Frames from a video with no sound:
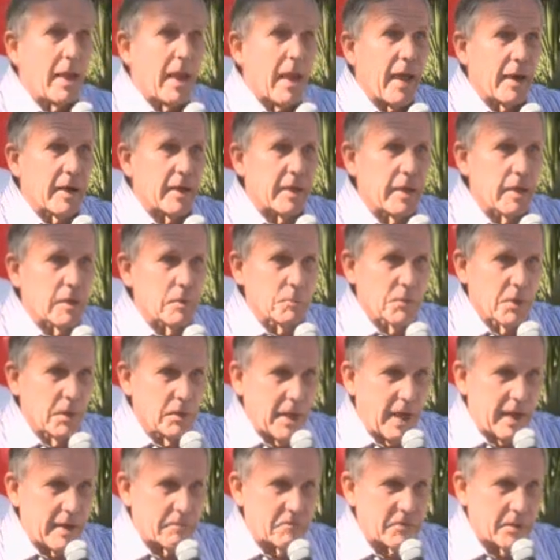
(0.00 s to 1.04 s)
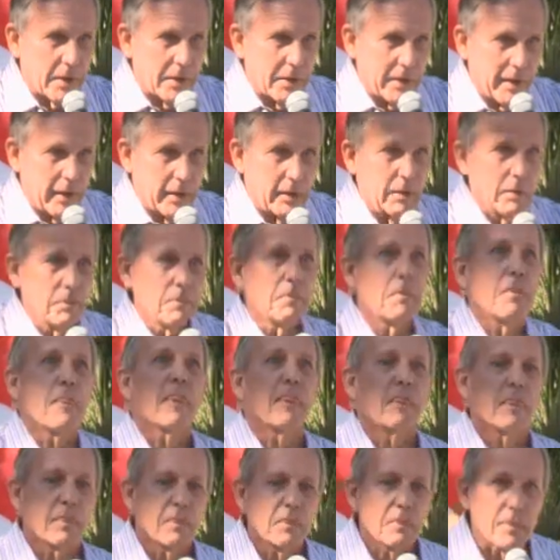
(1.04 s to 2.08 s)
and get them the life they need.
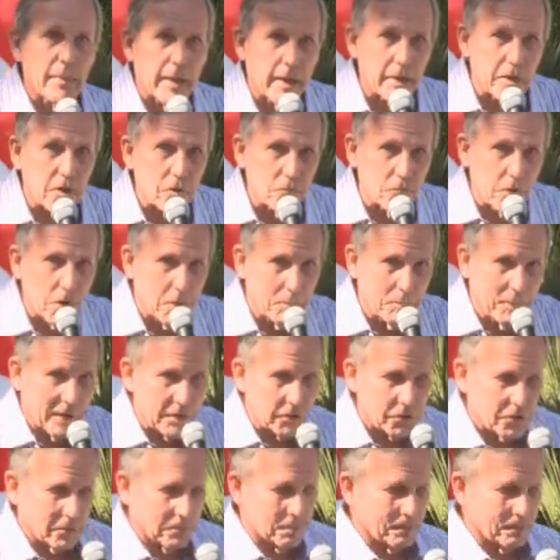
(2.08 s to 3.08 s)
Thank you very much.